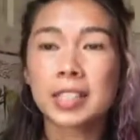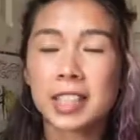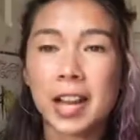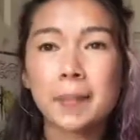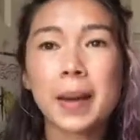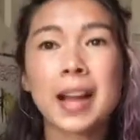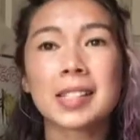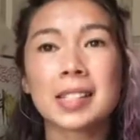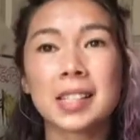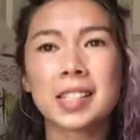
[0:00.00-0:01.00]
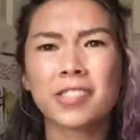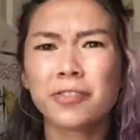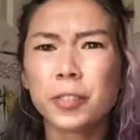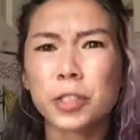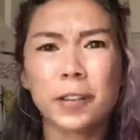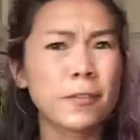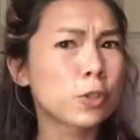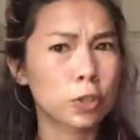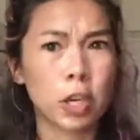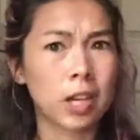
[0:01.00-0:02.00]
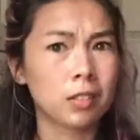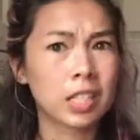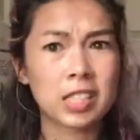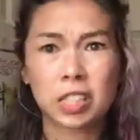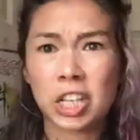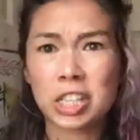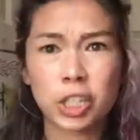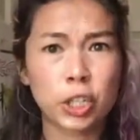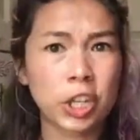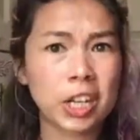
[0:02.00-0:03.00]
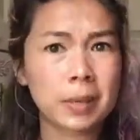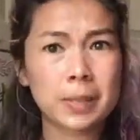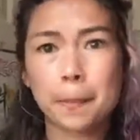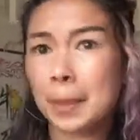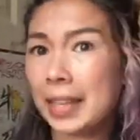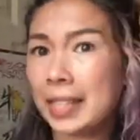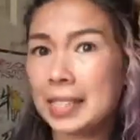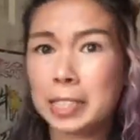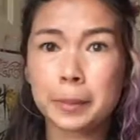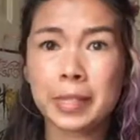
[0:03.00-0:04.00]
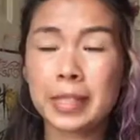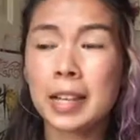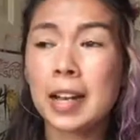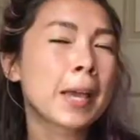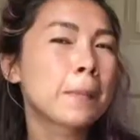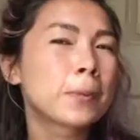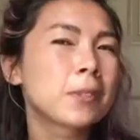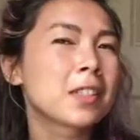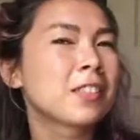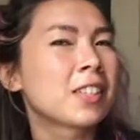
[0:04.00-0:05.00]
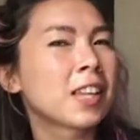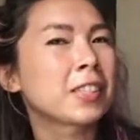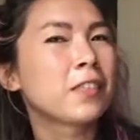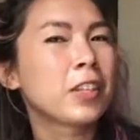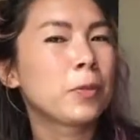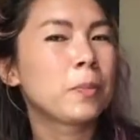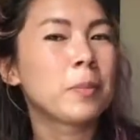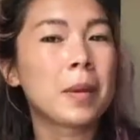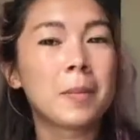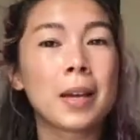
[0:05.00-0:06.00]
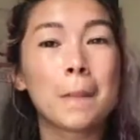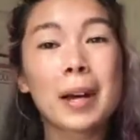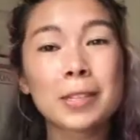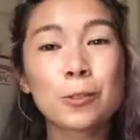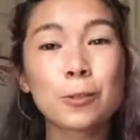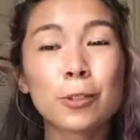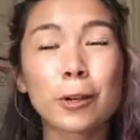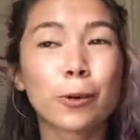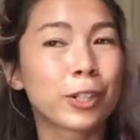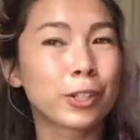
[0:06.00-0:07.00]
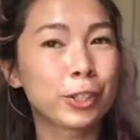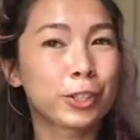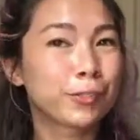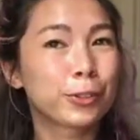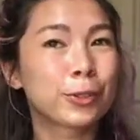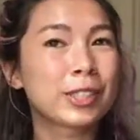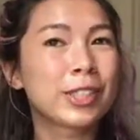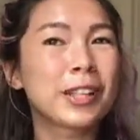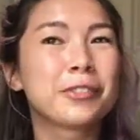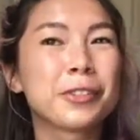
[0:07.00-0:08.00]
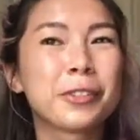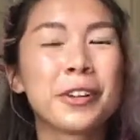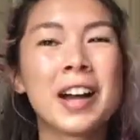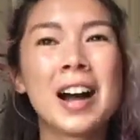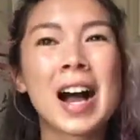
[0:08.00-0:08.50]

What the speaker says: time passes, it feels good. It's a good place to be. Examples of this activity would be maybe a puzzle according to your difficulty level,